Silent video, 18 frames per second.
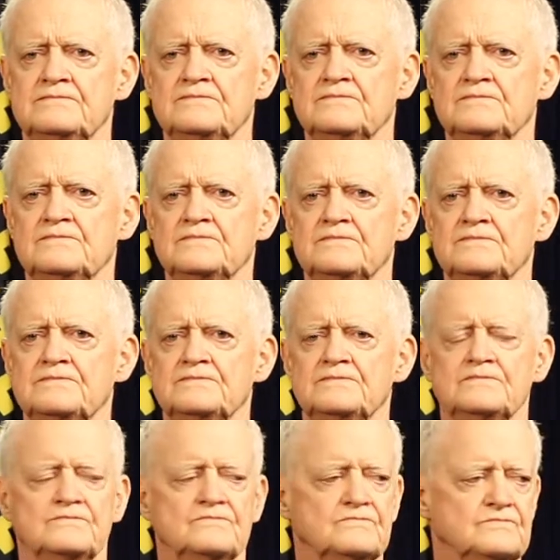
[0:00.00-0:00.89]

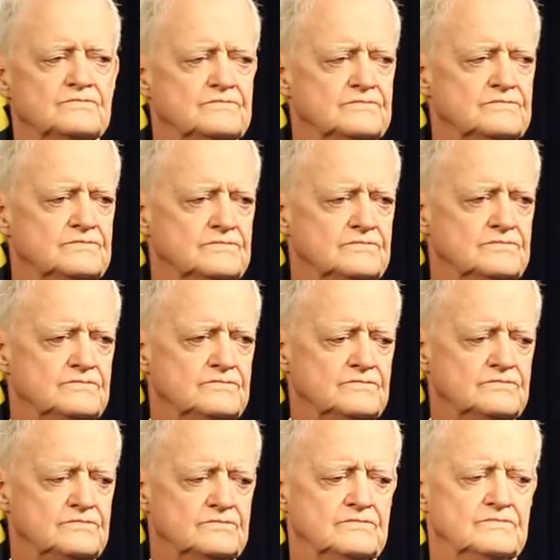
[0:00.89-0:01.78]

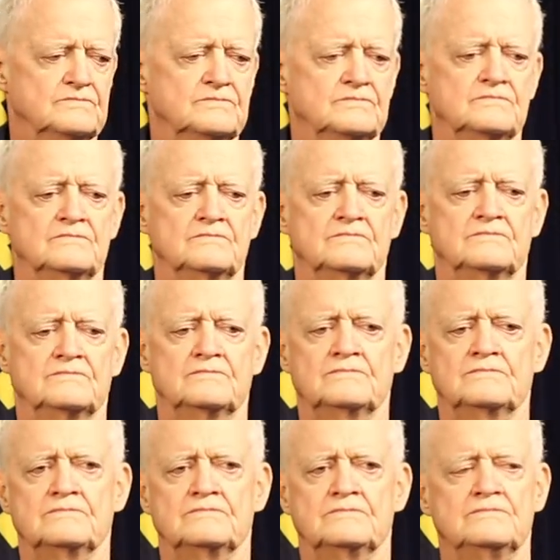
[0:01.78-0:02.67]

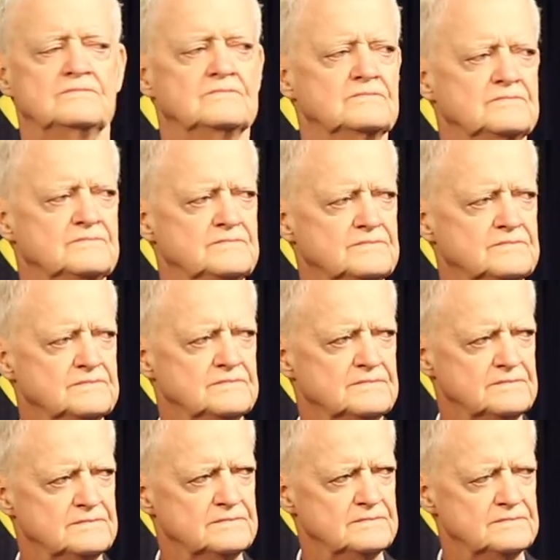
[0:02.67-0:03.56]

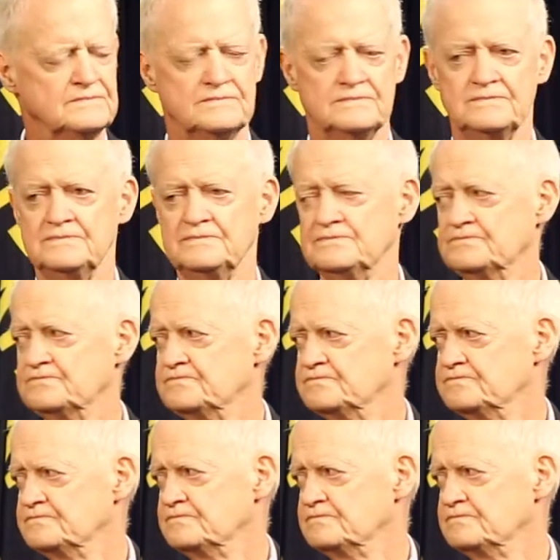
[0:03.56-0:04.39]
No words are spoken by the person on screen.